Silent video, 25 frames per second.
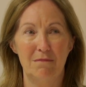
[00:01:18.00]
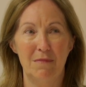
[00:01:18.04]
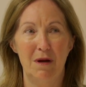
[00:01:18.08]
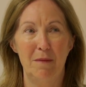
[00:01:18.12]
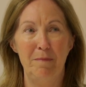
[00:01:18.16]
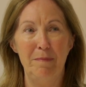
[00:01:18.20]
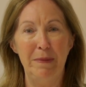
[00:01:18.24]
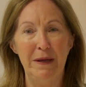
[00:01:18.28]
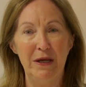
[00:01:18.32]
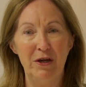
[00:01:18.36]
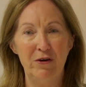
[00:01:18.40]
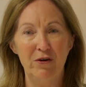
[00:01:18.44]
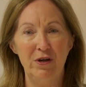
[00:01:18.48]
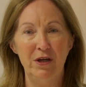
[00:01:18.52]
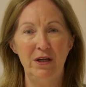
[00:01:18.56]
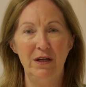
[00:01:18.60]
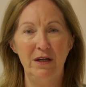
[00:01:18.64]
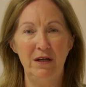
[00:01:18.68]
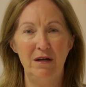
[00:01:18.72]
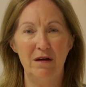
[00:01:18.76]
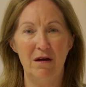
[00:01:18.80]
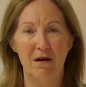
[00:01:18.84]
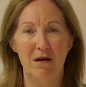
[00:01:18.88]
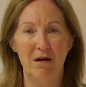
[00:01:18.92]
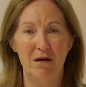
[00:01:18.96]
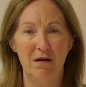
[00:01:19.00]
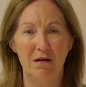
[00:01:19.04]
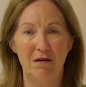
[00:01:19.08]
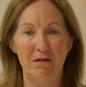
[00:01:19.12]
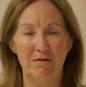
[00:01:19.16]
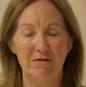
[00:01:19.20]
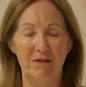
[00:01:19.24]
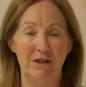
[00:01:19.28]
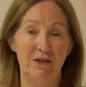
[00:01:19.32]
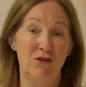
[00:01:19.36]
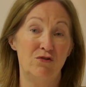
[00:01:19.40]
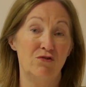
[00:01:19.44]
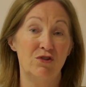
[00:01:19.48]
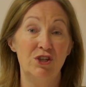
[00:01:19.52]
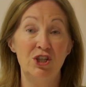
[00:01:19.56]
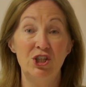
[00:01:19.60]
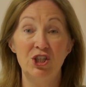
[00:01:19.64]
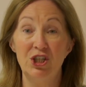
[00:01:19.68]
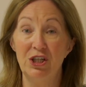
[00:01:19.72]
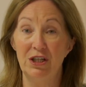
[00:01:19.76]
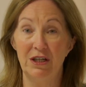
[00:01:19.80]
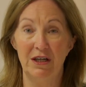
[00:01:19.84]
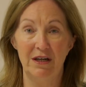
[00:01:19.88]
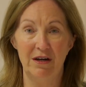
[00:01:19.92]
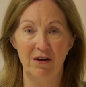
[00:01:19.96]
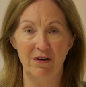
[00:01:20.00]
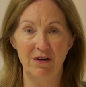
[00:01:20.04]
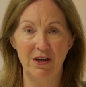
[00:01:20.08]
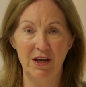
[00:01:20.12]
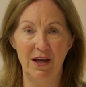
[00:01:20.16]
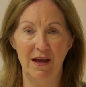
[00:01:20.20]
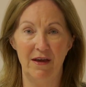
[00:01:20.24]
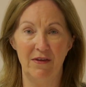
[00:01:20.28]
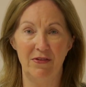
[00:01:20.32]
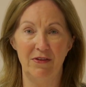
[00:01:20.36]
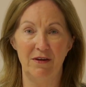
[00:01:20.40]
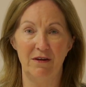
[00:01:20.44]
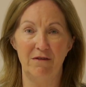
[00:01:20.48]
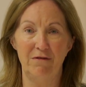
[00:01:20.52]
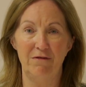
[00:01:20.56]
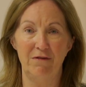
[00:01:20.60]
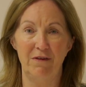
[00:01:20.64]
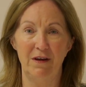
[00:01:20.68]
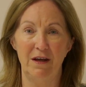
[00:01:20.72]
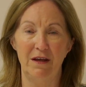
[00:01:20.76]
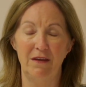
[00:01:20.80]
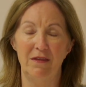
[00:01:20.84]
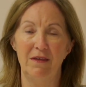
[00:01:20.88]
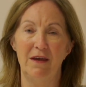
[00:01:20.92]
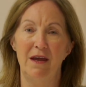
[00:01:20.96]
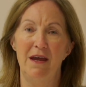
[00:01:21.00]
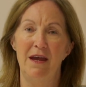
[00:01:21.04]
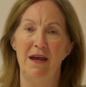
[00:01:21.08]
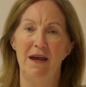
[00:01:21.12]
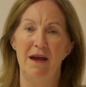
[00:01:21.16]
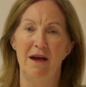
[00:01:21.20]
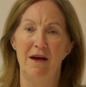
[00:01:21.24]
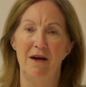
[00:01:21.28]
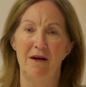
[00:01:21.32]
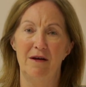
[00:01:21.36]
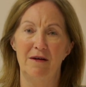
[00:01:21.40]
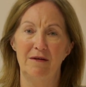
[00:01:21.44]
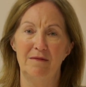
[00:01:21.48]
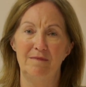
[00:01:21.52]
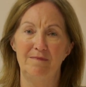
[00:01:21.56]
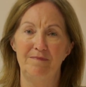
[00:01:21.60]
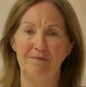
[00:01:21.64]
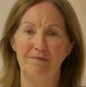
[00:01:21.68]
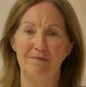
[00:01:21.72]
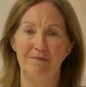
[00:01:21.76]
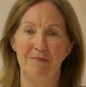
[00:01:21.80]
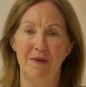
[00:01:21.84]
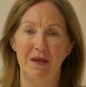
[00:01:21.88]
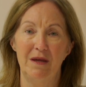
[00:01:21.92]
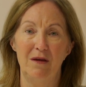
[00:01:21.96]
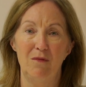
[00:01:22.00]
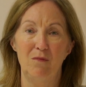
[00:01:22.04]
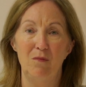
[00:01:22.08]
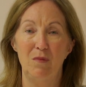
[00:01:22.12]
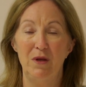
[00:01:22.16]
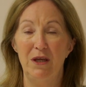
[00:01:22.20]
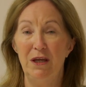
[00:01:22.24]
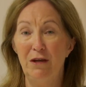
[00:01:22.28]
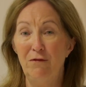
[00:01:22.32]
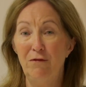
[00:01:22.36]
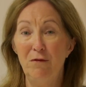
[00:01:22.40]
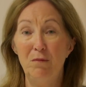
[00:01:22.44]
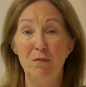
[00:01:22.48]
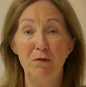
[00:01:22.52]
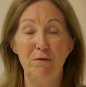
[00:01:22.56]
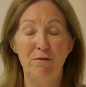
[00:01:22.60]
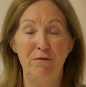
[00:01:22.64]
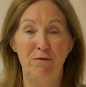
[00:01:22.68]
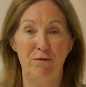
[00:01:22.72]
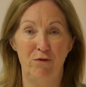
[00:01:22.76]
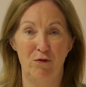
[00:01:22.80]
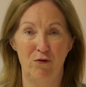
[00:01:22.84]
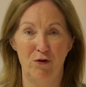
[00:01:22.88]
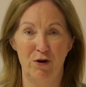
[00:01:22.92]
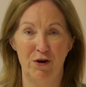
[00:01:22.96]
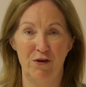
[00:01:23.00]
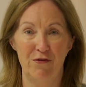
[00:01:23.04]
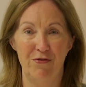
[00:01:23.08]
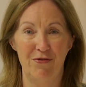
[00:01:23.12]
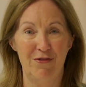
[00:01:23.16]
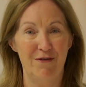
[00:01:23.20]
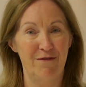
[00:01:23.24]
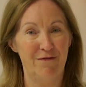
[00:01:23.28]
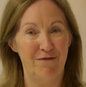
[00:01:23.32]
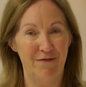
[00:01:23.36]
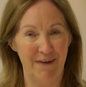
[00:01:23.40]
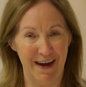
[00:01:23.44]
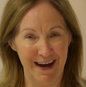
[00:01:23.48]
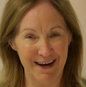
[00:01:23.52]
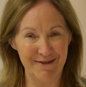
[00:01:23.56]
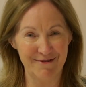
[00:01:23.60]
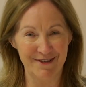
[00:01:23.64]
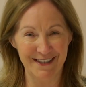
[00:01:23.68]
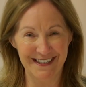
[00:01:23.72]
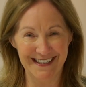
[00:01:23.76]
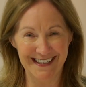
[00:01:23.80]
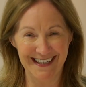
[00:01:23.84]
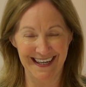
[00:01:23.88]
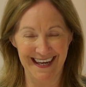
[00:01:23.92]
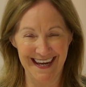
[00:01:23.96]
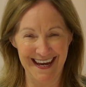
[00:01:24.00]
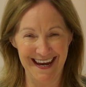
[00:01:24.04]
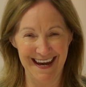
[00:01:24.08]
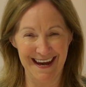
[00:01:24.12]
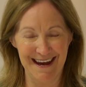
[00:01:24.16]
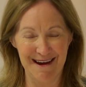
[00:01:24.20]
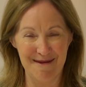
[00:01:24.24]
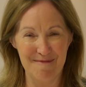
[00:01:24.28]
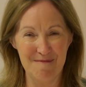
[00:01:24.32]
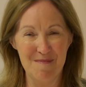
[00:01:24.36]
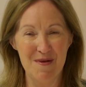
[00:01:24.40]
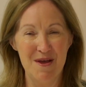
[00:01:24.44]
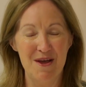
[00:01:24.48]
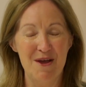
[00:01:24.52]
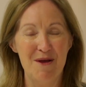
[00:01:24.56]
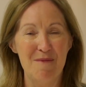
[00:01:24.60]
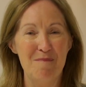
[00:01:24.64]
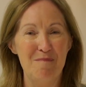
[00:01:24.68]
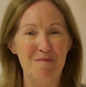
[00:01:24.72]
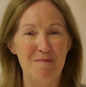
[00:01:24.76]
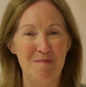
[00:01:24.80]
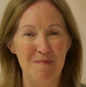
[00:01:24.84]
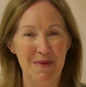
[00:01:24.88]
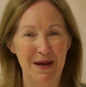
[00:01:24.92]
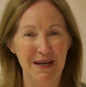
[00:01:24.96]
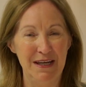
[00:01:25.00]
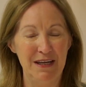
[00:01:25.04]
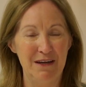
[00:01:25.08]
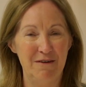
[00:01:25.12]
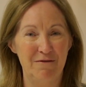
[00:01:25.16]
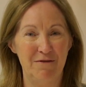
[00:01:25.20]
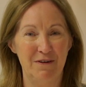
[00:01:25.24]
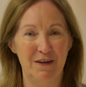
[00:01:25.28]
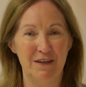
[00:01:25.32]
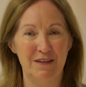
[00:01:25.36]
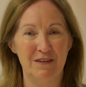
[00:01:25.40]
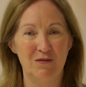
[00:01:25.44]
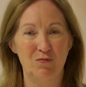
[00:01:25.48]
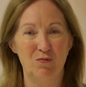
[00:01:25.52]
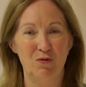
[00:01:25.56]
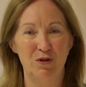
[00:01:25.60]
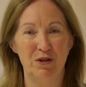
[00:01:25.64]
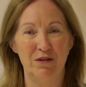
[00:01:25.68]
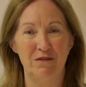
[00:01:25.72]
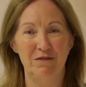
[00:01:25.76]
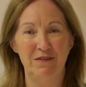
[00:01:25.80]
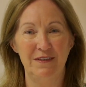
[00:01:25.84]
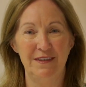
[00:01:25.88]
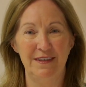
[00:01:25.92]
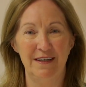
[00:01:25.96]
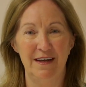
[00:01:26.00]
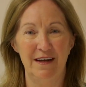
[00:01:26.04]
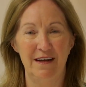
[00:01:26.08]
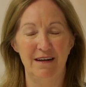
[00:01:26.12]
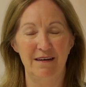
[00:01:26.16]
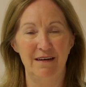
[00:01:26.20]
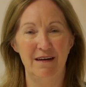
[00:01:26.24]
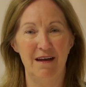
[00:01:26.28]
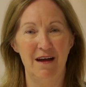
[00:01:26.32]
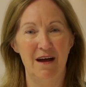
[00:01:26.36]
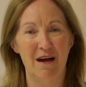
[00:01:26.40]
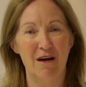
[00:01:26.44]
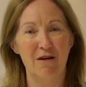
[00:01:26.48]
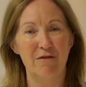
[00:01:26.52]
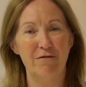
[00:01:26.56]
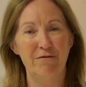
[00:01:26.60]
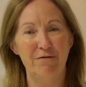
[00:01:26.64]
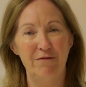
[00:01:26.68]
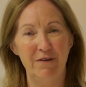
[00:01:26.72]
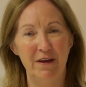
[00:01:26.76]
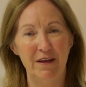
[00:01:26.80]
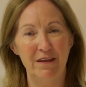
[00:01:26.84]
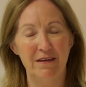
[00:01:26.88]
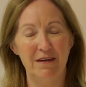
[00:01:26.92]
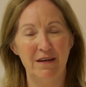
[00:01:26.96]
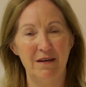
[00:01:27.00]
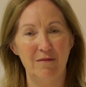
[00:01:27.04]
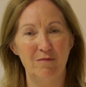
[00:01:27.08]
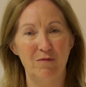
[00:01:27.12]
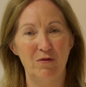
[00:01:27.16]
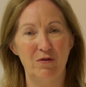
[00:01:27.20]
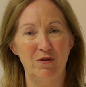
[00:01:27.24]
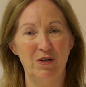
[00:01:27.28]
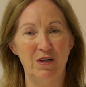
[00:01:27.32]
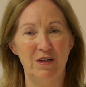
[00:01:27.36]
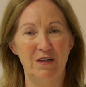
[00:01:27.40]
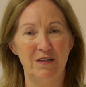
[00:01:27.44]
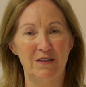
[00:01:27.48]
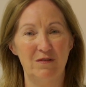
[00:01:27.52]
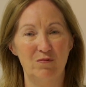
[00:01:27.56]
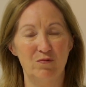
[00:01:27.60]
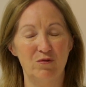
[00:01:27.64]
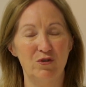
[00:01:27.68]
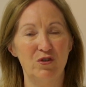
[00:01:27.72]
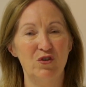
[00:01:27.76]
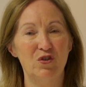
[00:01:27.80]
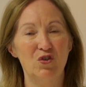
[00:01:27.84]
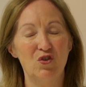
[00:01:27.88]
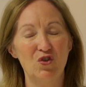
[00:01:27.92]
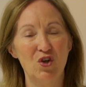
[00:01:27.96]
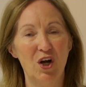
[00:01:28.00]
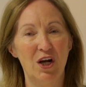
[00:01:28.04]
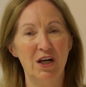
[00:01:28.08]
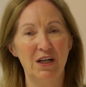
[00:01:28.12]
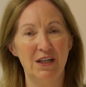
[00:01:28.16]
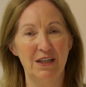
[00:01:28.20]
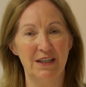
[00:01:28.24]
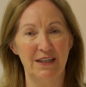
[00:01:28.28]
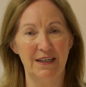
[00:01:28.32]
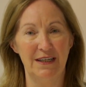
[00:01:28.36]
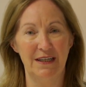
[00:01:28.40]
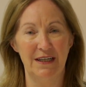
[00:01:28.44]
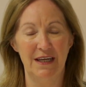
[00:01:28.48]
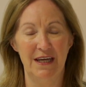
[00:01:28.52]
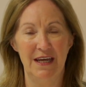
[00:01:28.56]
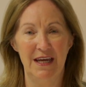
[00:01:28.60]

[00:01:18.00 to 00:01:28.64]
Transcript: a period of attrition in our Catholic faith. Even before the virus came, many of us would have said our faith communities were struggling.